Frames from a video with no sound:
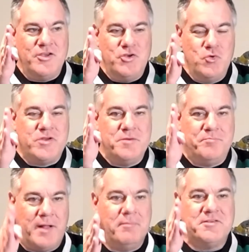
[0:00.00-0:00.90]
you can
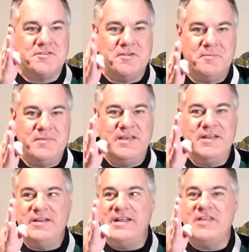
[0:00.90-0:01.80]
publish them
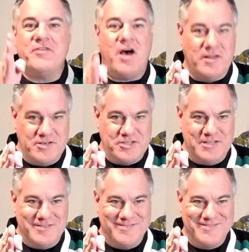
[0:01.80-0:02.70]
in an
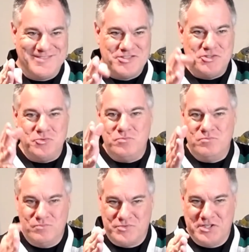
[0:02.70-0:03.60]
anthology because you
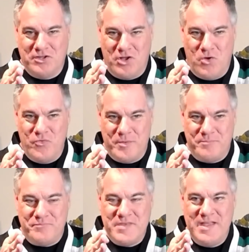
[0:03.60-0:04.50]
still own
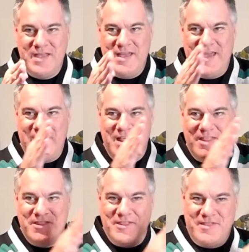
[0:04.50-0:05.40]
them.
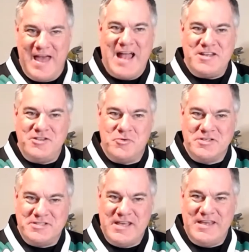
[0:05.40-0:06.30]
That you
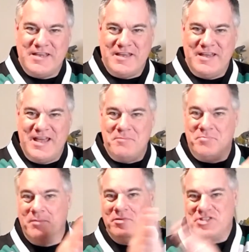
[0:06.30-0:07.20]
can take
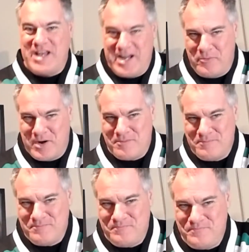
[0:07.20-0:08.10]
and publish anywhere.
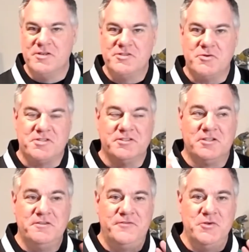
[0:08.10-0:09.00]
So it's a
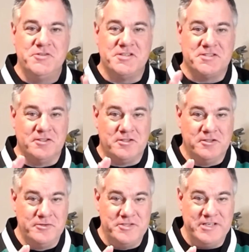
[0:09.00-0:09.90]
little confusing, it's a little
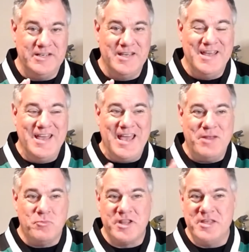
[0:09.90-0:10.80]
kludgy.
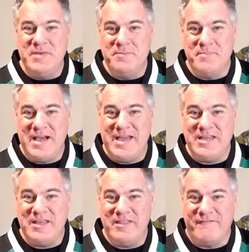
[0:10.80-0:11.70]
And what do they mean
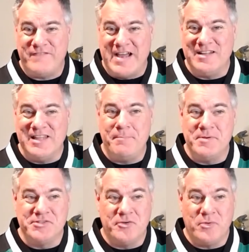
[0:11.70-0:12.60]
by a final
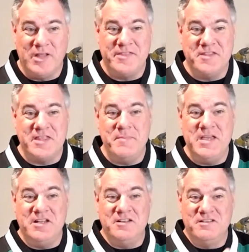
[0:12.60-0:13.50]
episode? Well, I think they
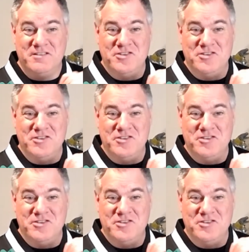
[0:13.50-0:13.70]
mean